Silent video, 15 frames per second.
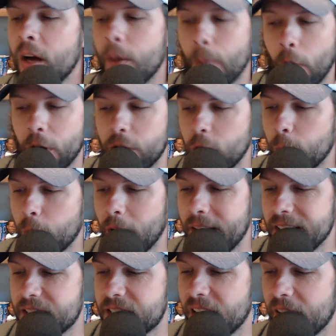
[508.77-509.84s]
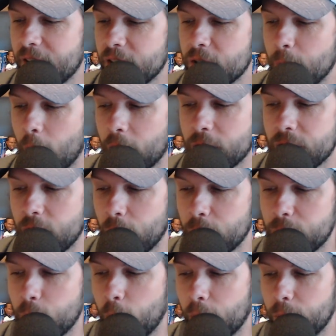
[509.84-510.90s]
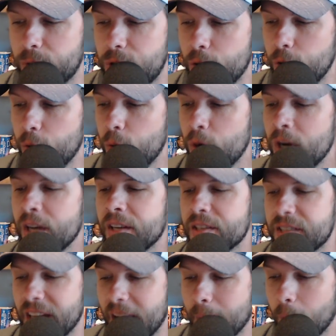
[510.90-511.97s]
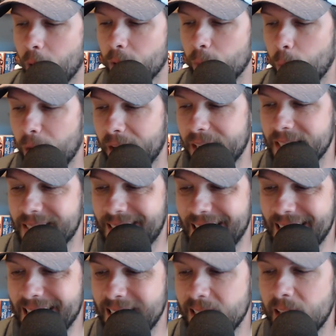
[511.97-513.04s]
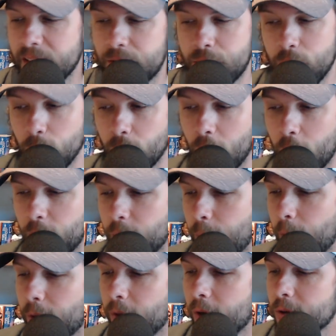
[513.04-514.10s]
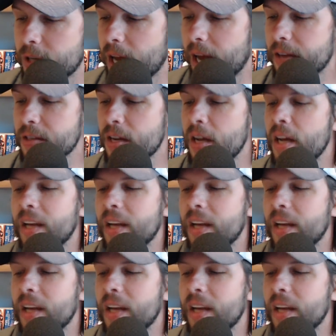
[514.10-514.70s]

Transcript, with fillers: Amari Cooper, eighty-seven. DeMarcus Lawrence, one oh two. Zach Martin, one eighteen. It's too low for both of those guys.